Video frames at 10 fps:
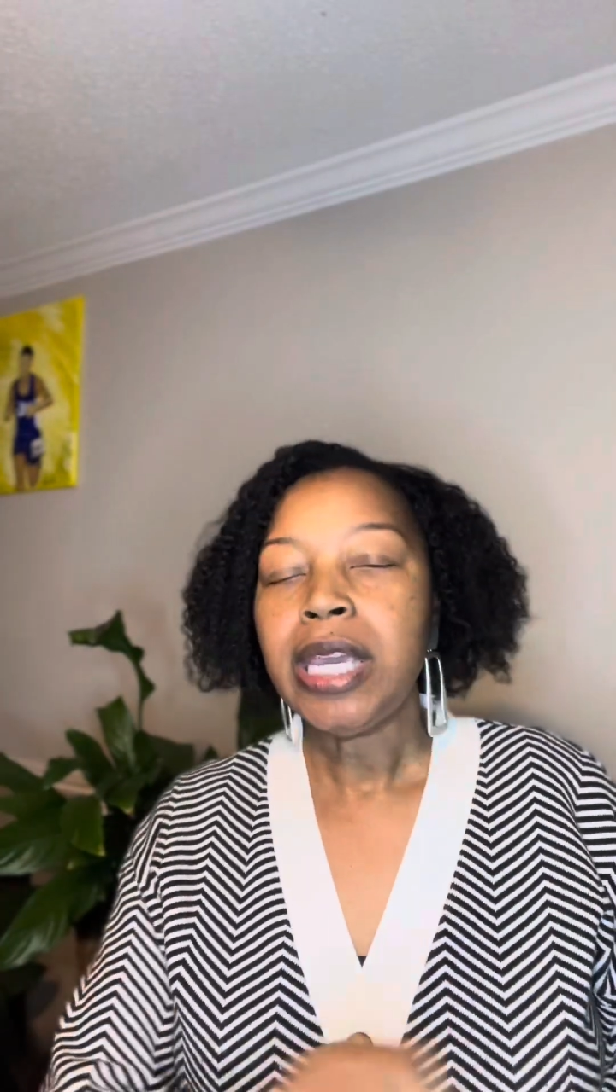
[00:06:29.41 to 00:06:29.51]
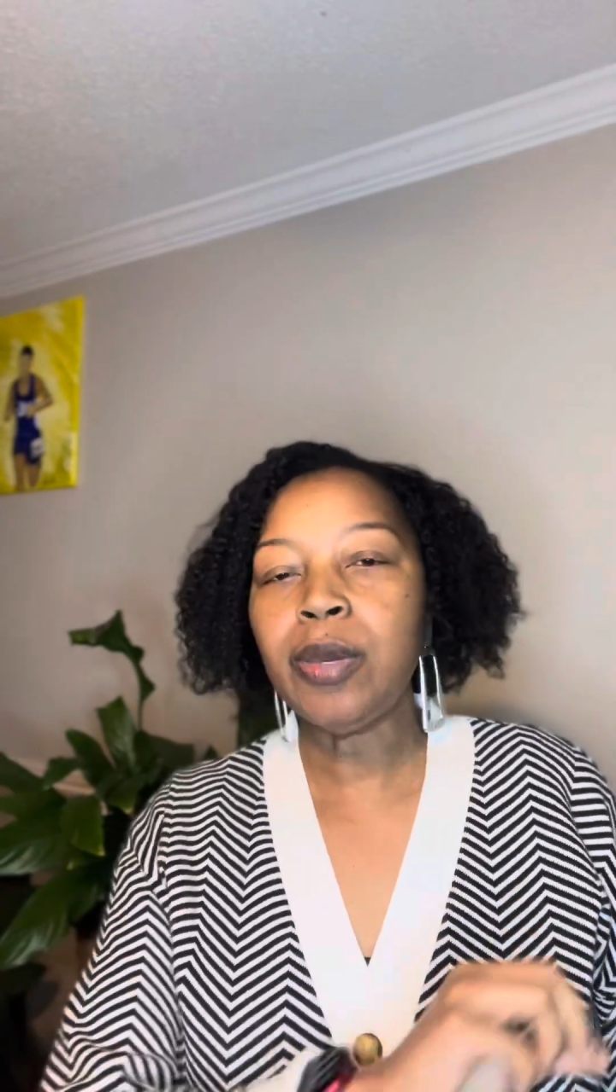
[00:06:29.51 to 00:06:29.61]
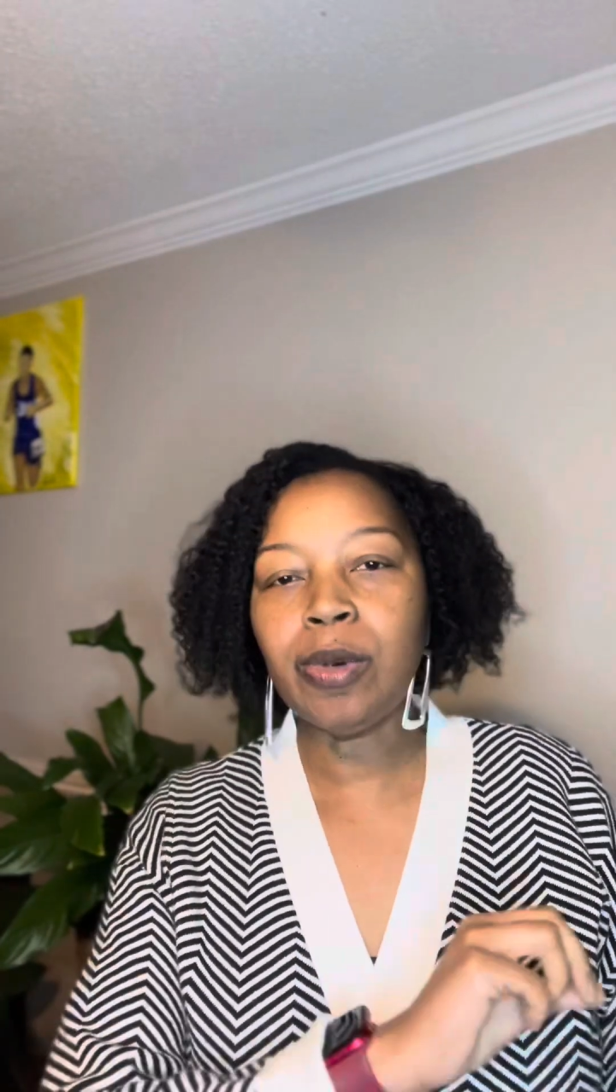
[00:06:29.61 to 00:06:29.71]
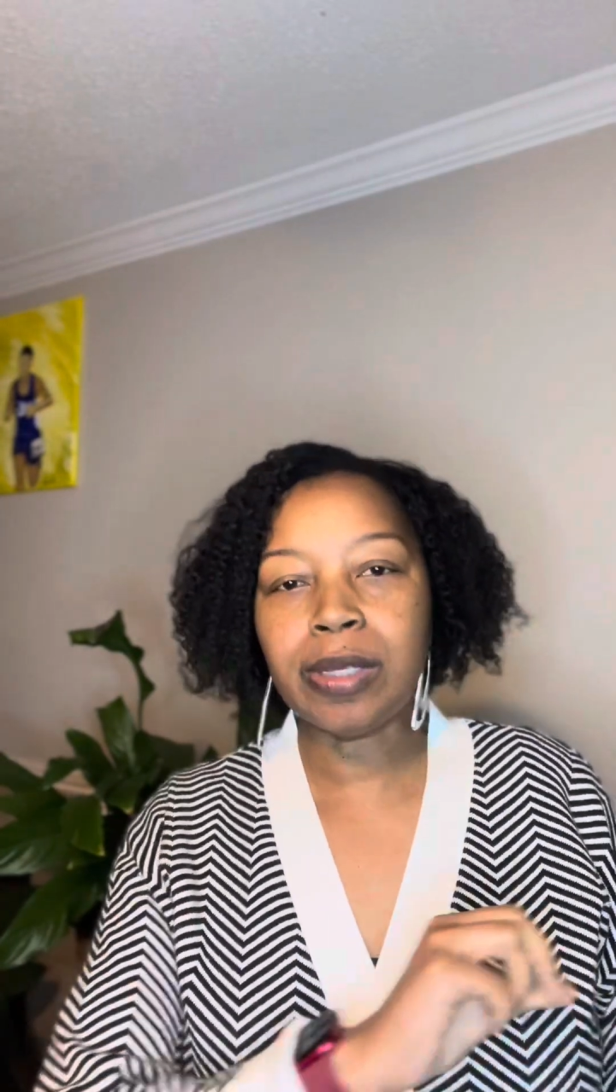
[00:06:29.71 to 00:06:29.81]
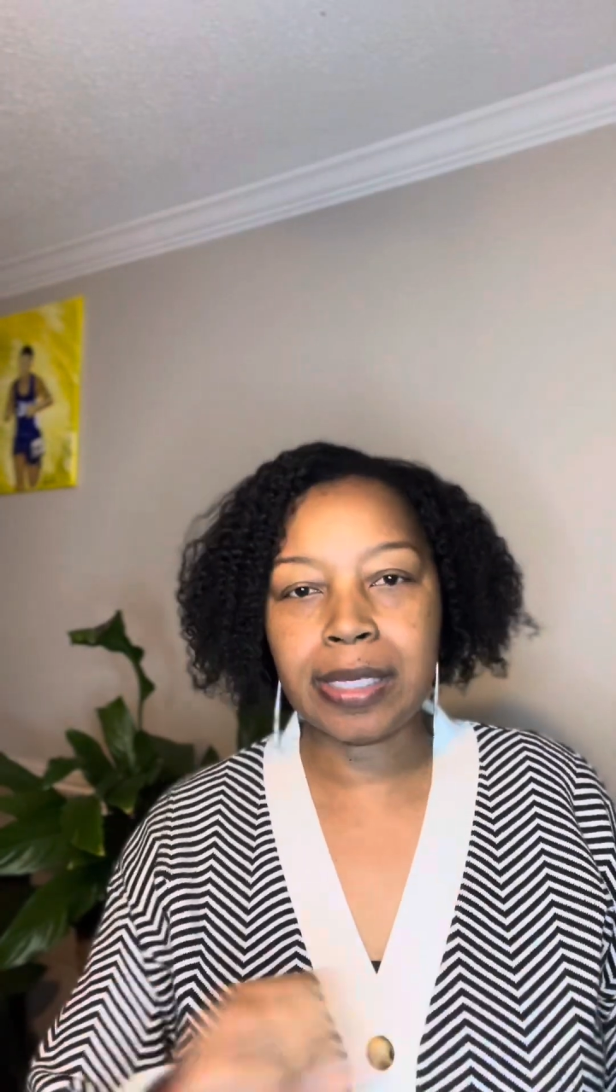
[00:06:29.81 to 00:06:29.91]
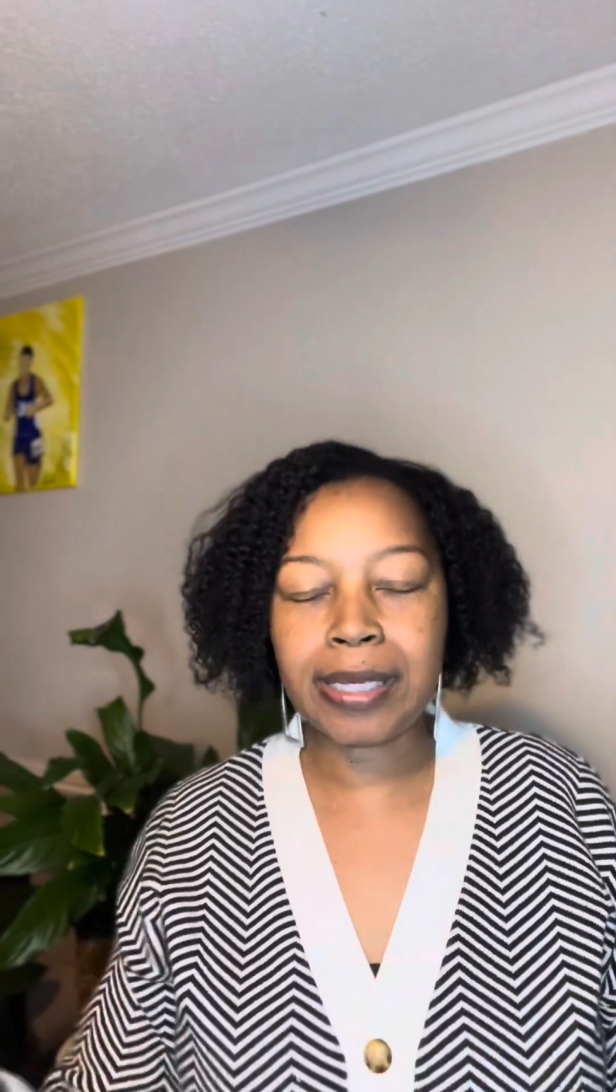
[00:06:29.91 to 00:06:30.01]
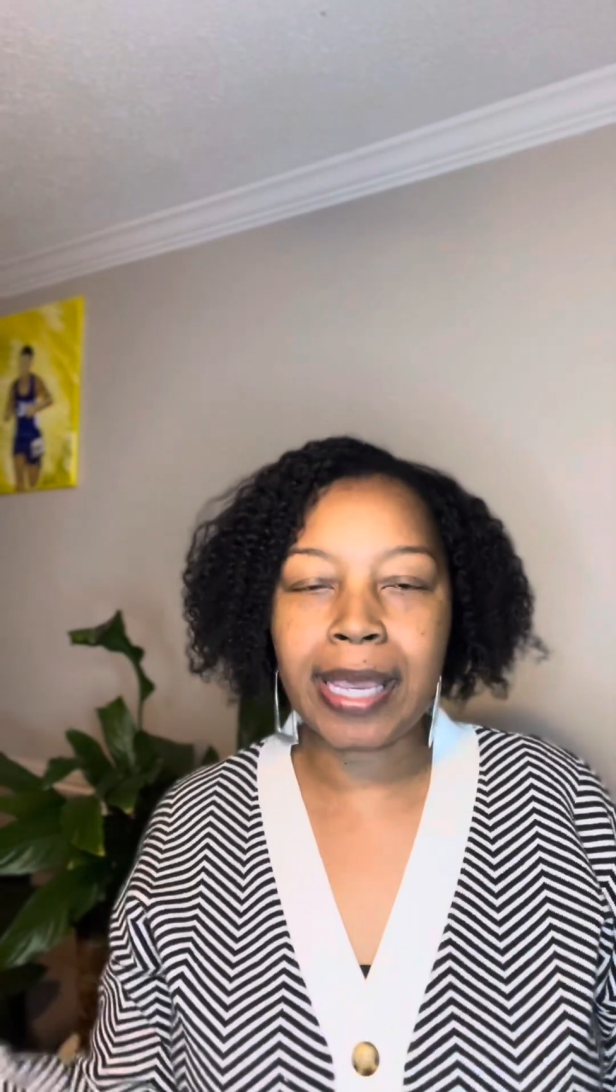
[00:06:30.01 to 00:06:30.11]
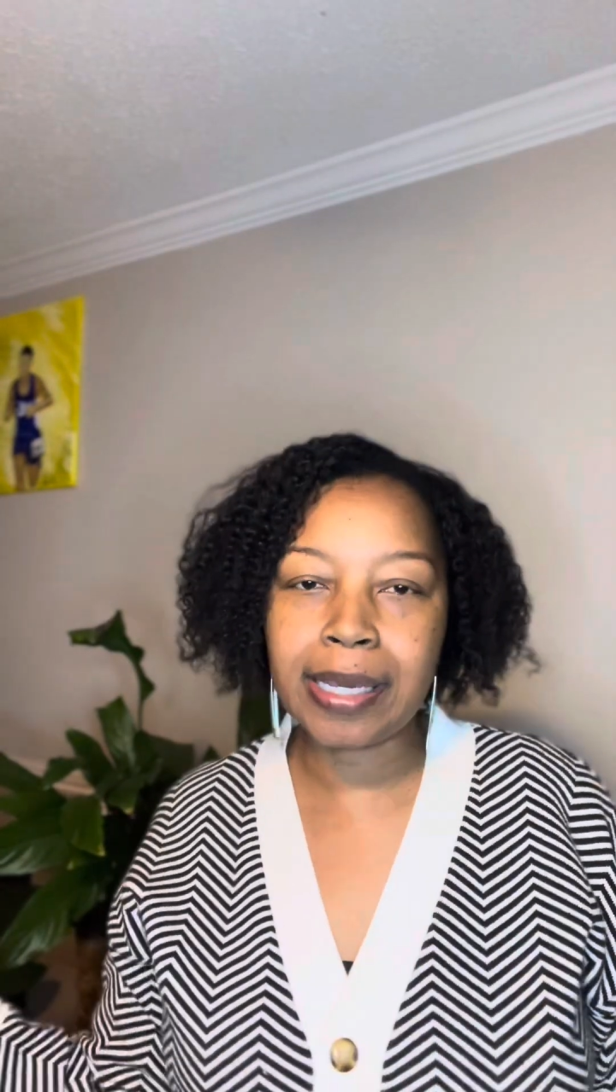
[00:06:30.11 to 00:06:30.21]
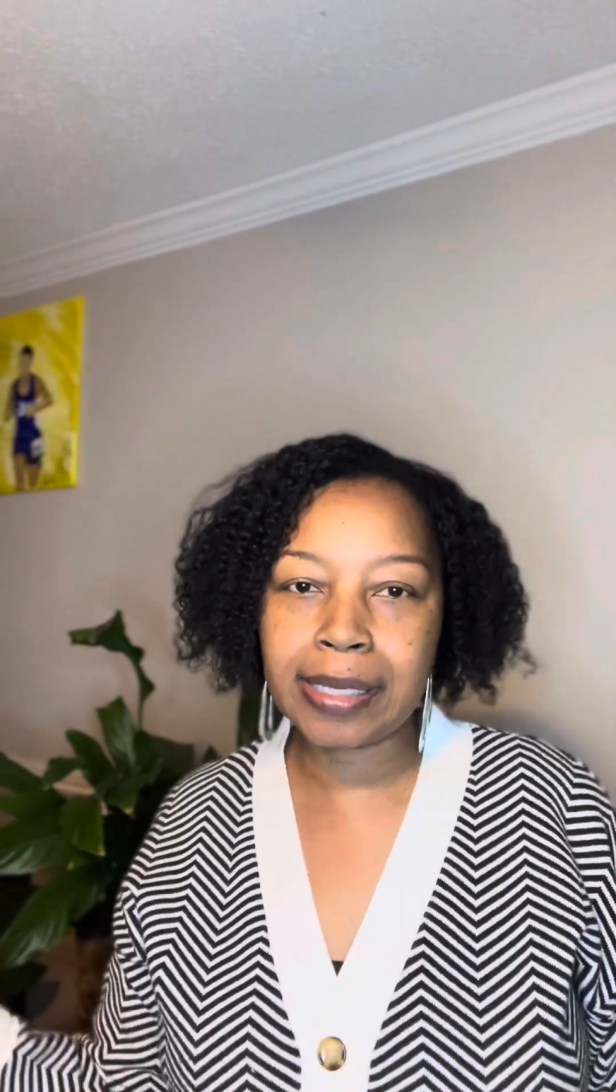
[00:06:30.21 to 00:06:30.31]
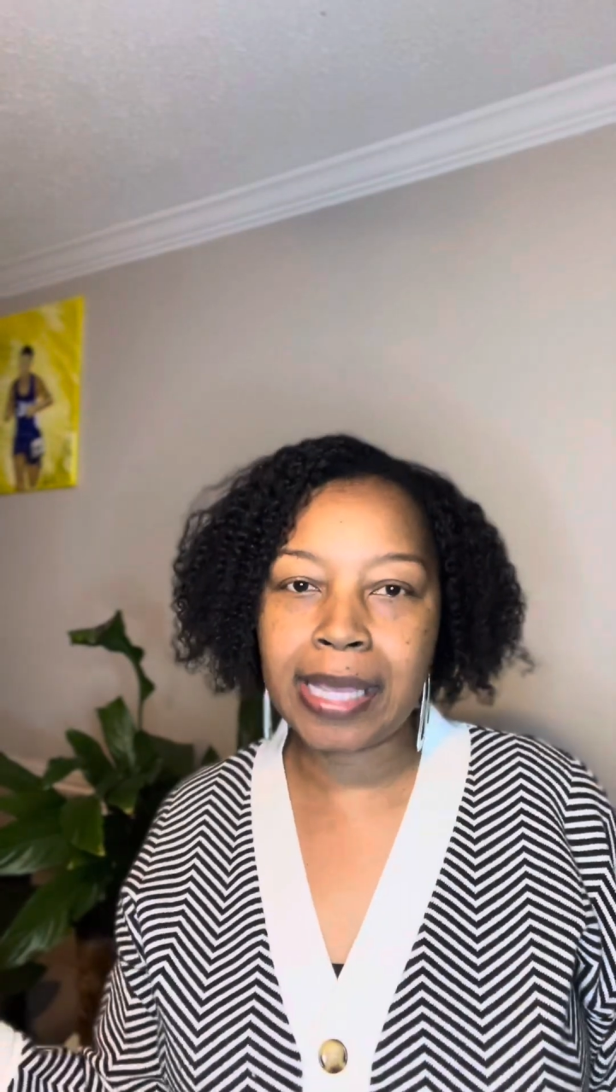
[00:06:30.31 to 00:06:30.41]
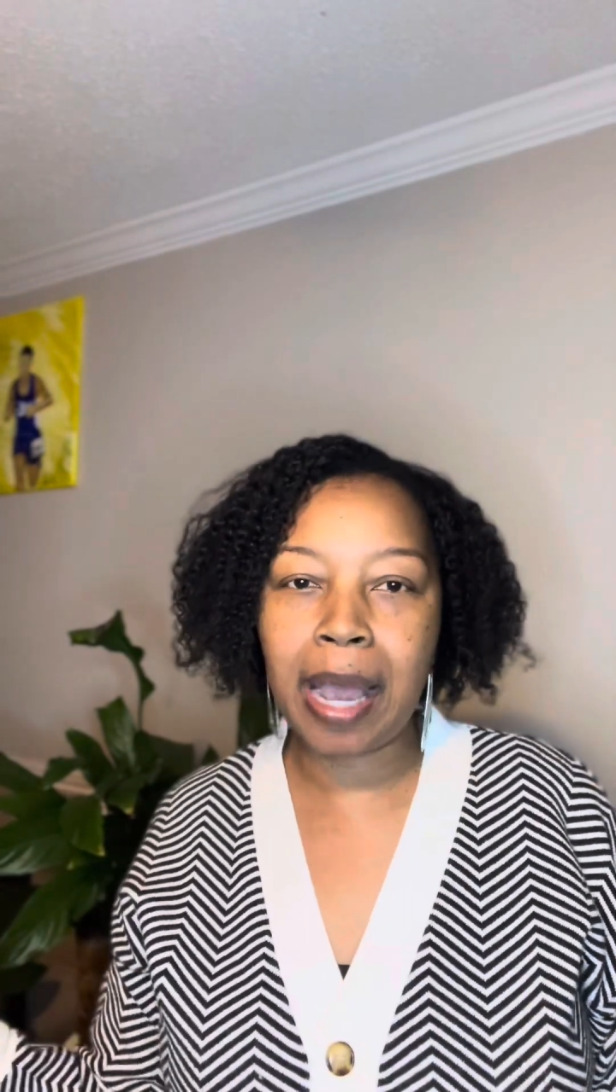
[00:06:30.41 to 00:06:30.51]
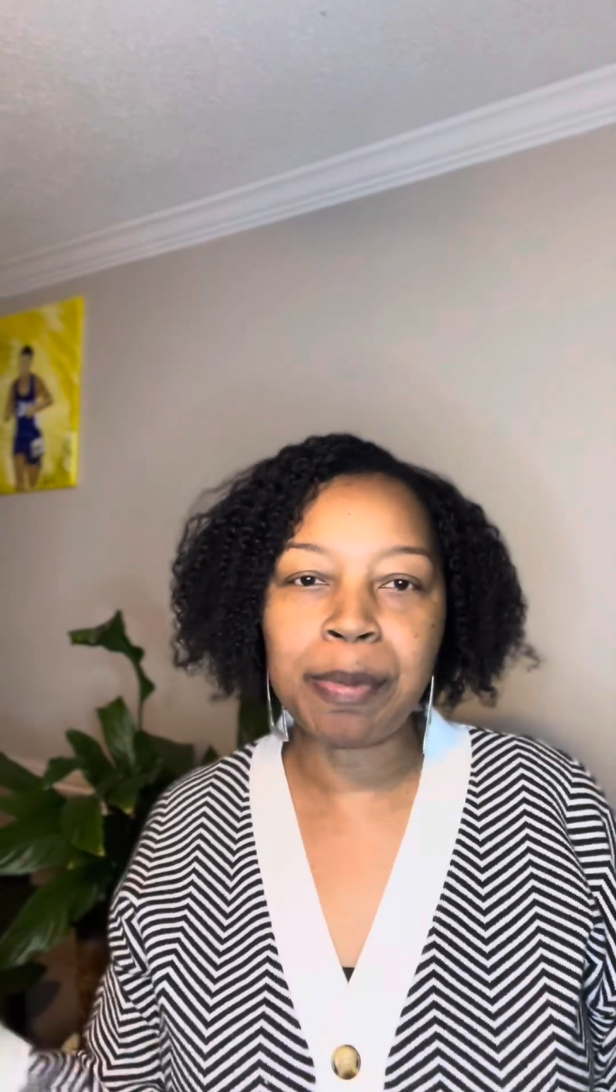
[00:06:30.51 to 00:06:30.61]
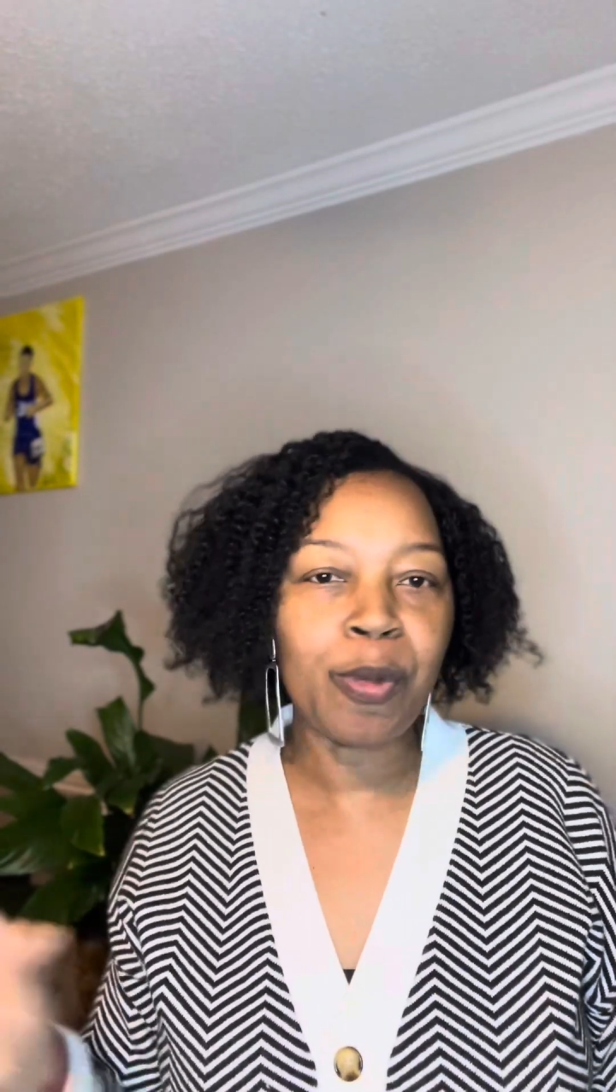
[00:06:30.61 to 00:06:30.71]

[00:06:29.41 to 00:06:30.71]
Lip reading: He wants to take us out.